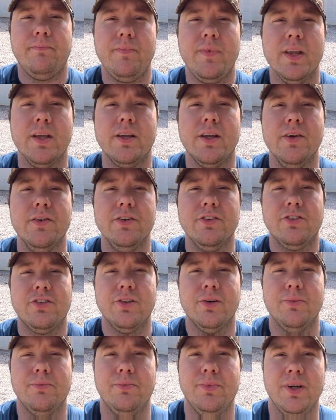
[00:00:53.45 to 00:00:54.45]
give us
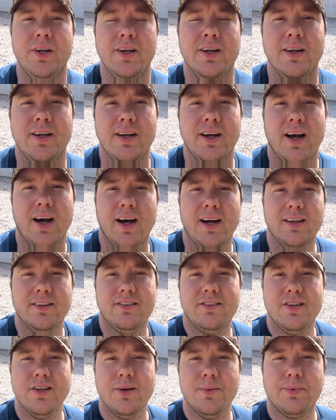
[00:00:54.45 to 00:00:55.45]
some
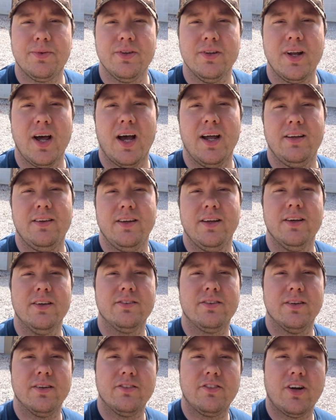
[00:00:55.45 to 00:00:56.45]
tips and
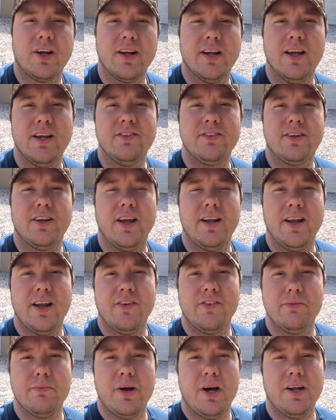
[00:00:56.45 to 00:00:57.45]
ideas, and try to educate
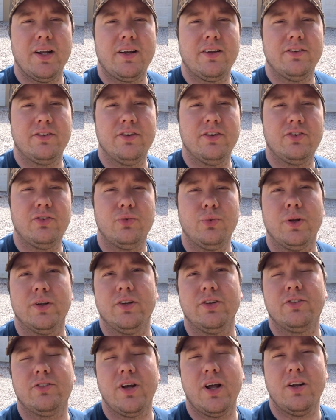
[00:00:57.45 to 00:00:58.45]
everybody, because this is what
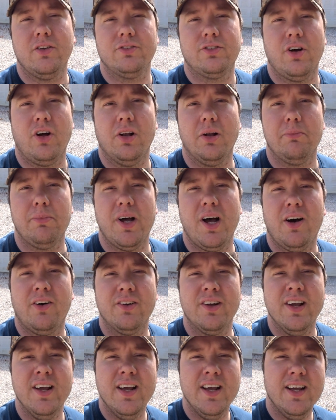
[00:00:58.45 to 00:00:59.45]
this channel is all
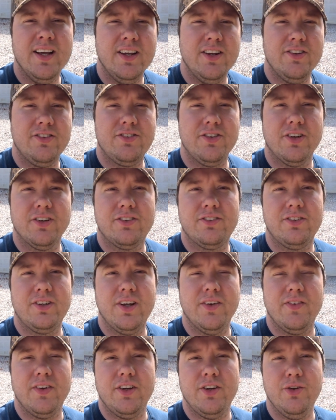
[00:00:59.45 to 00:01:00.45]
about, is just giving